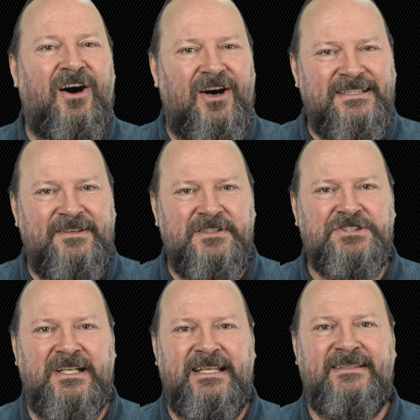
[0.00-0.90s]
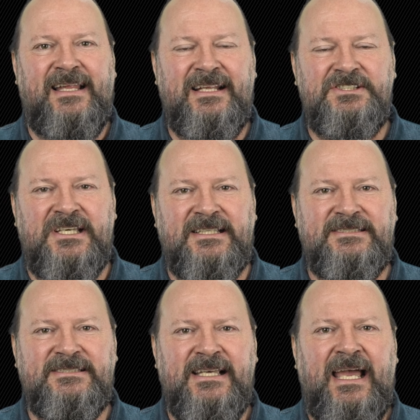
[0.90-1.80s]
artificial
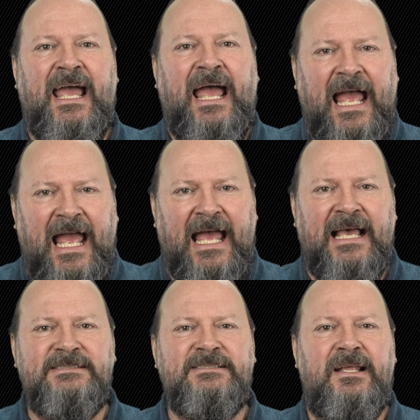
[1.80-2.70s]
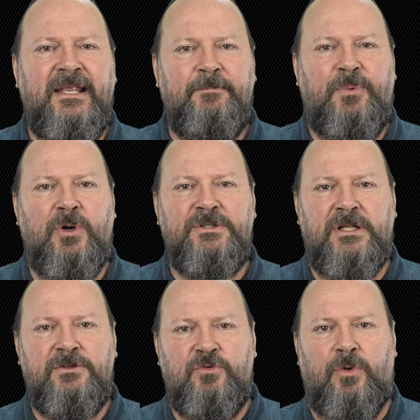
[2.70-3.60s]
intelligence, has an
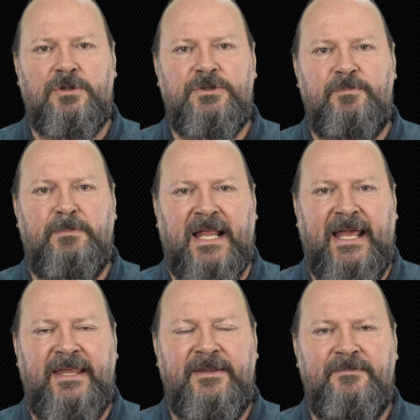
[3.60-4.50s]
important role to play.